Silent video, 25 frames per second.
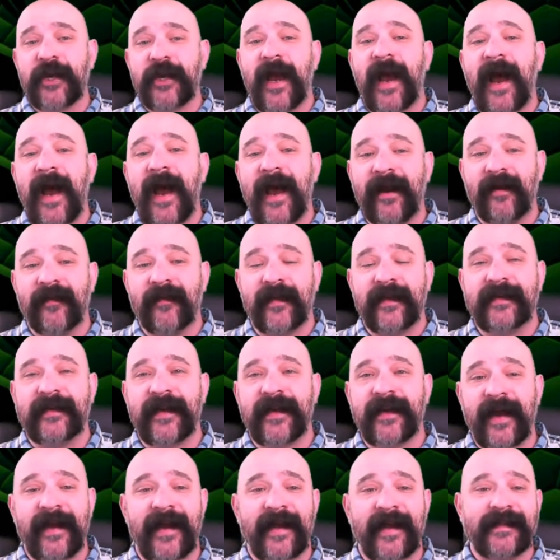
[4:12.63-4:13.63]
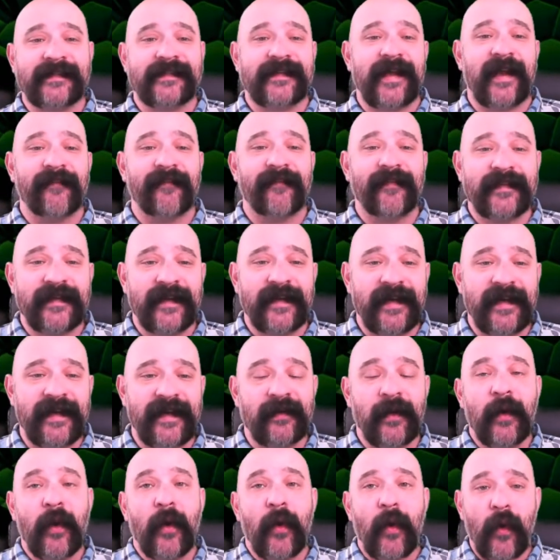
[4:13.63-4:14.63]
higher than tight end
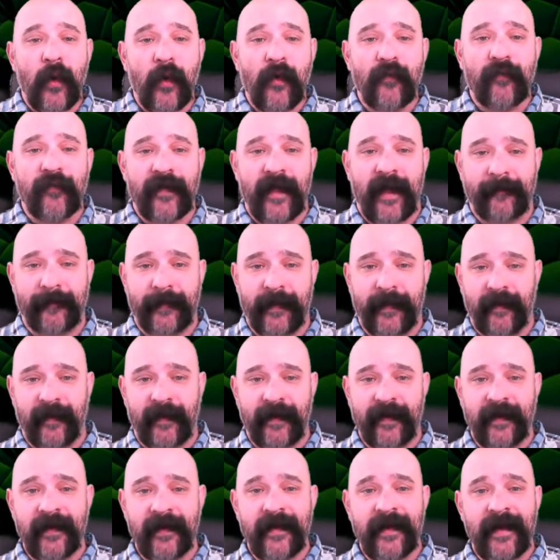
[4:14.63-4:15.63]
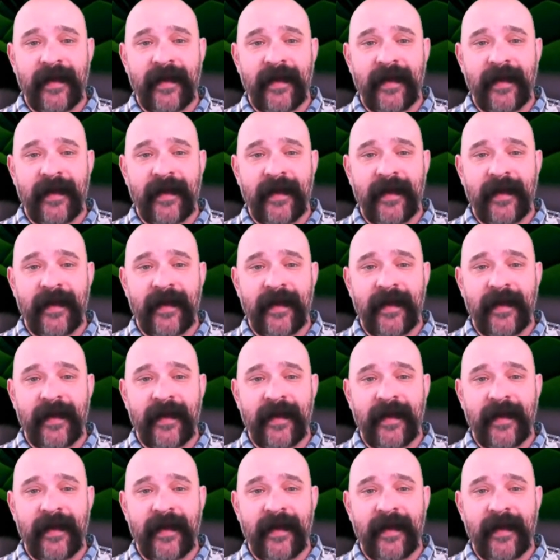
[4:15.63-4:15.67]
17 over that period,